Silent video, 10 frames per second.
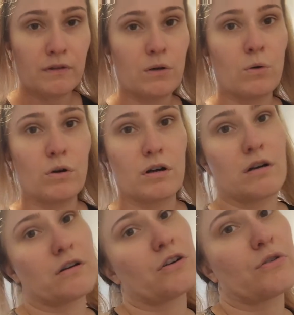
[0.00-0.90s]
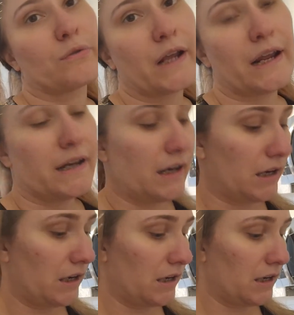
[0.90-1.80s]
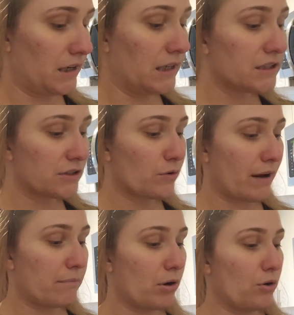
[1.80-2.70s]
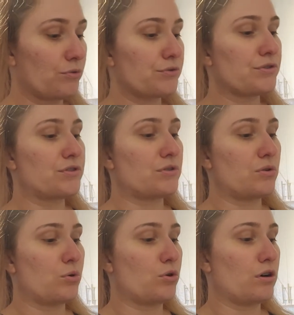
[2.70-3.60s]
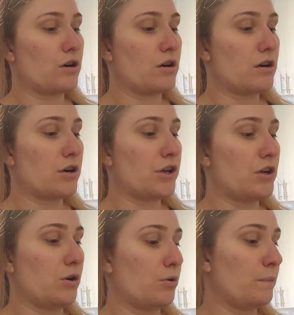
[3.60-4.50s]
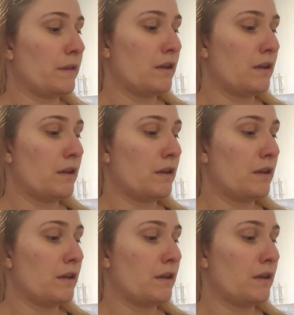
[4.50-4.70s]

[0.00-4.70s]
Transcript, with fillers: or creating an Instagram post, or, you know,